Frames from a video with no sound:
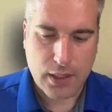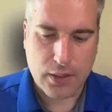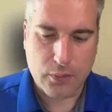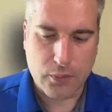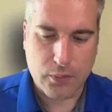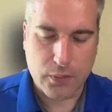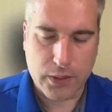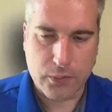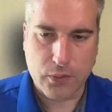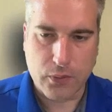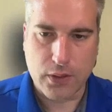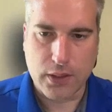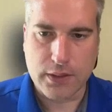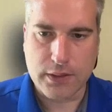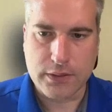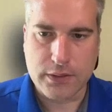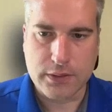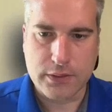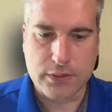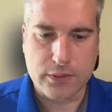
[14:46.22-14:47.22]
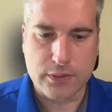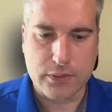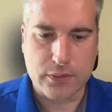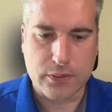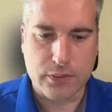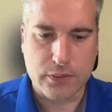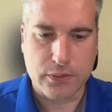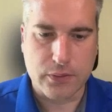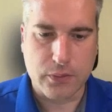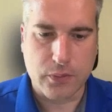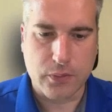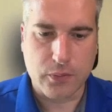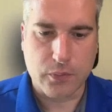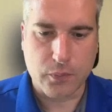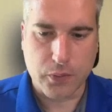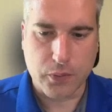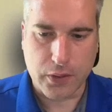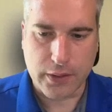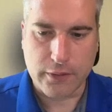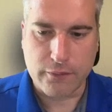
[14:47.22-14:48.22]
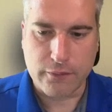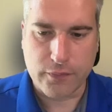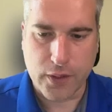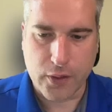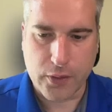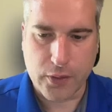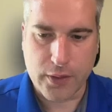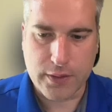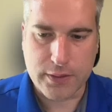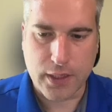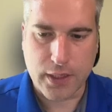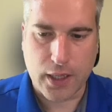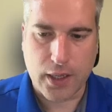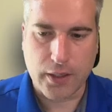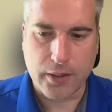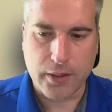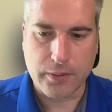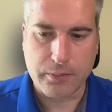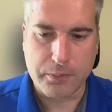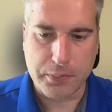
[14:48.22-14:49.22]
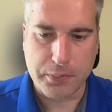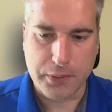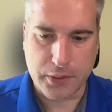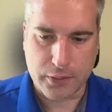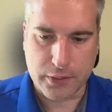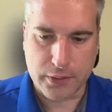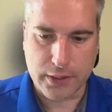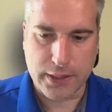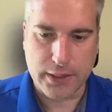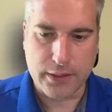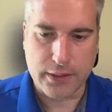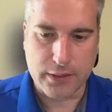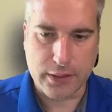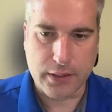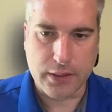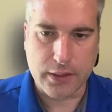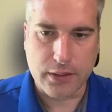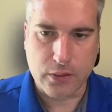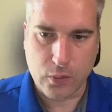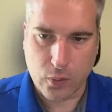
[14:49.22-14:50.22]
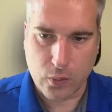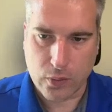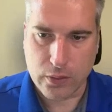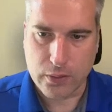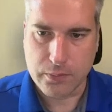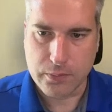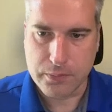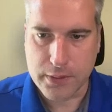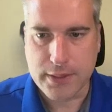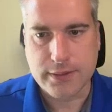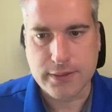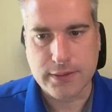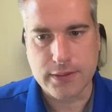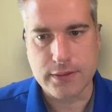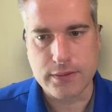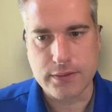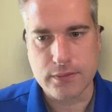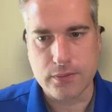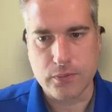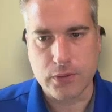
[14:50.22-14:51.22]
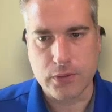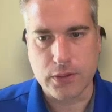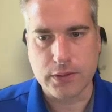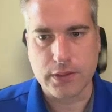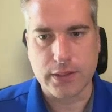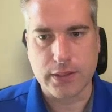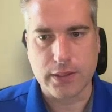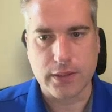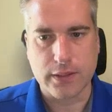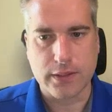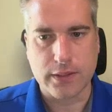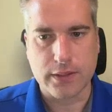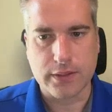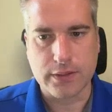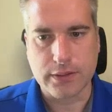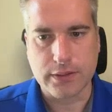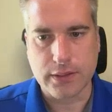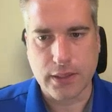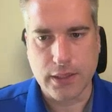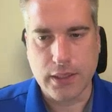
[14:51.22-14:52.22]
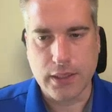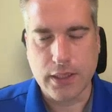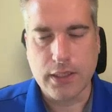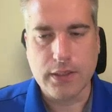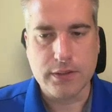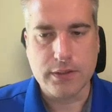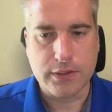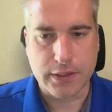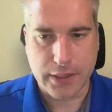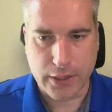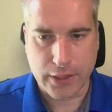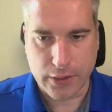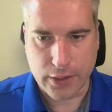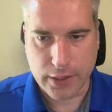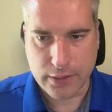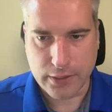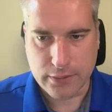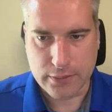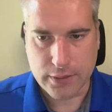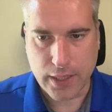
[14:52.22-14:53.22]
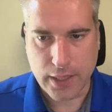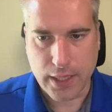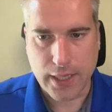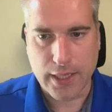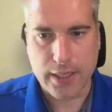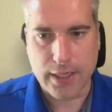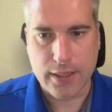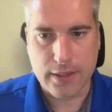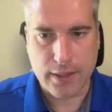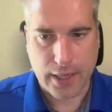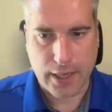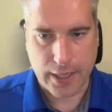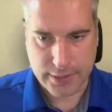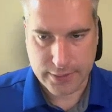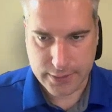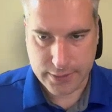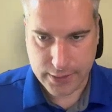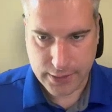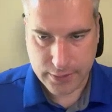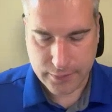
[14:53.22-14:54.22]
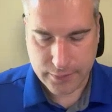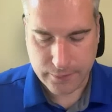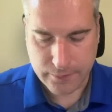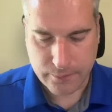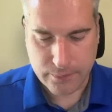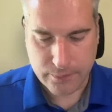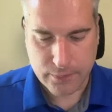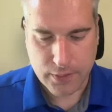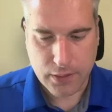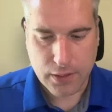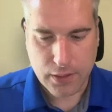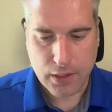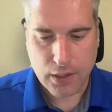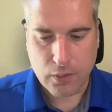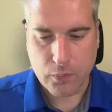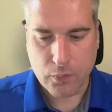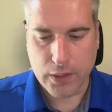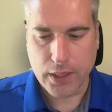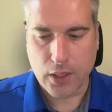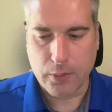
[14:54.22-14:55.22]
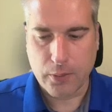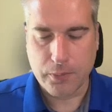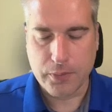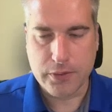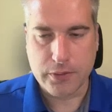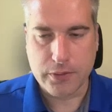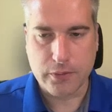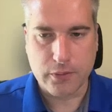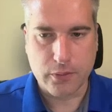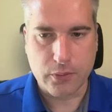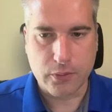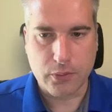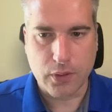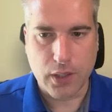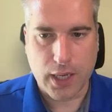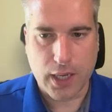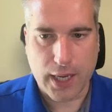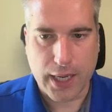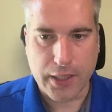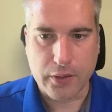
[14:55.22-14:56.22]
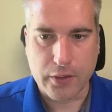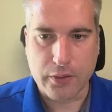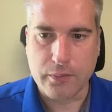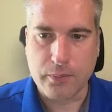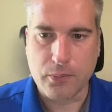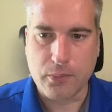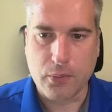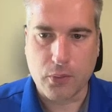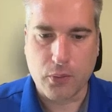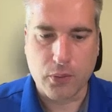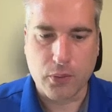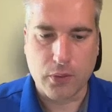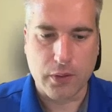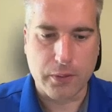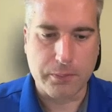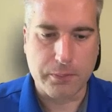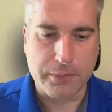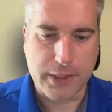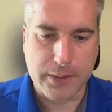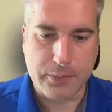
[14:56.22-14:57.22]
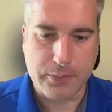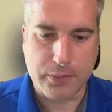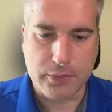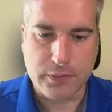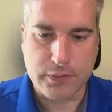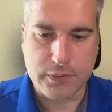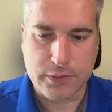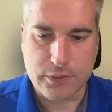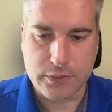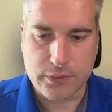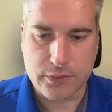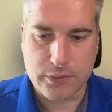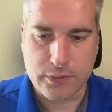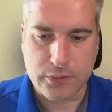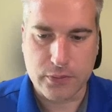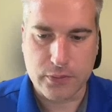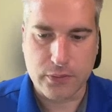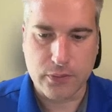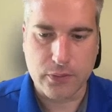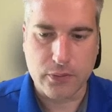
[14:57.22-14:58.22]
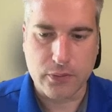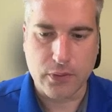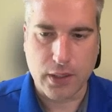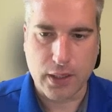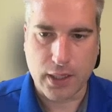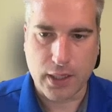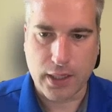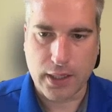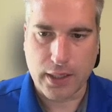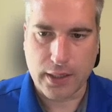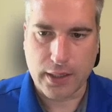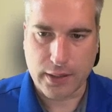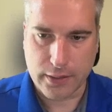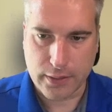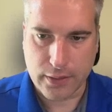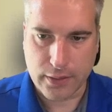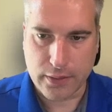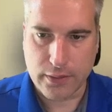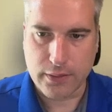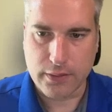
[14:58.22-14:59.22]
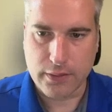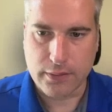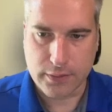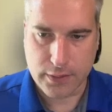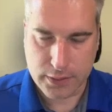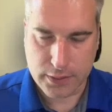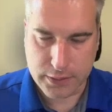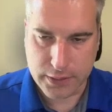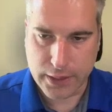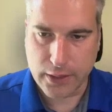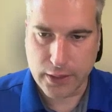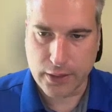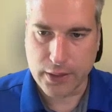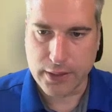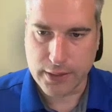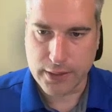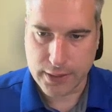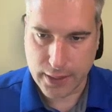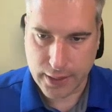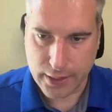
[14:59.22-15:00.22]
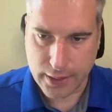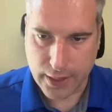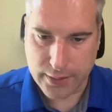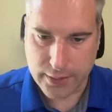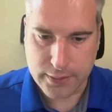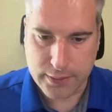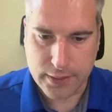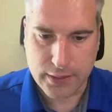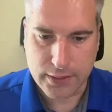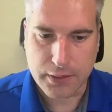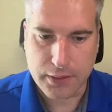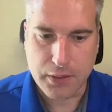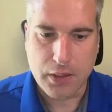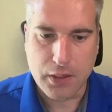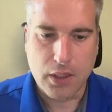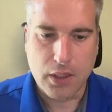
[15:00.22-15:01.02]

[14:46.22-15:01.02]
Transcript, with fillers: we want to really focus on building the core business, which is security and IT. We hope to hire more people to do the security and IT.